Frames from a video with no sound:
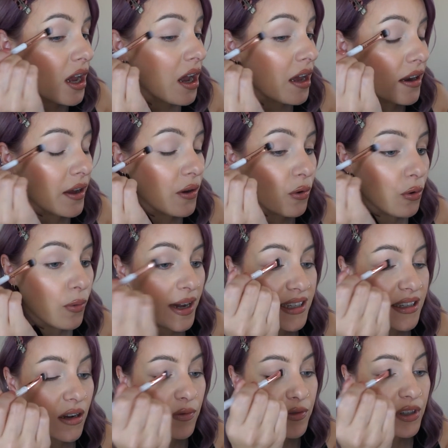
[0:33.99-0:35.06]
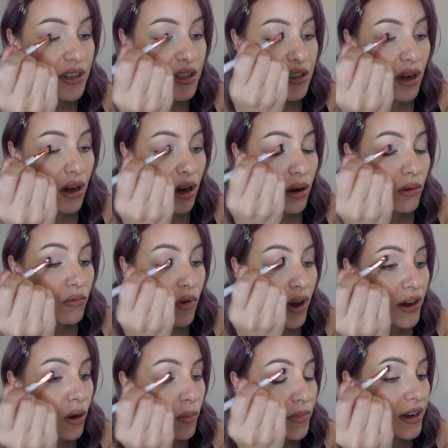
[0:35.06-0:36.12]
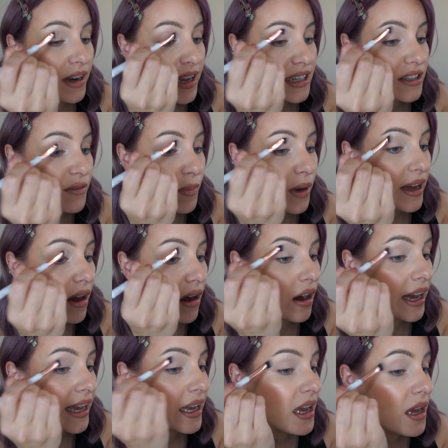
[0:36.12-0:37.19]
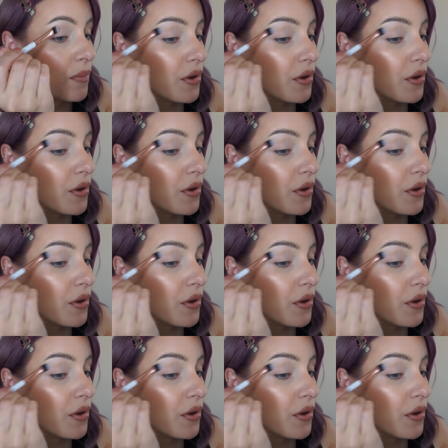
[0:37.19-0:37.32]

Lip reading: and I always love to start right on the lid of my eye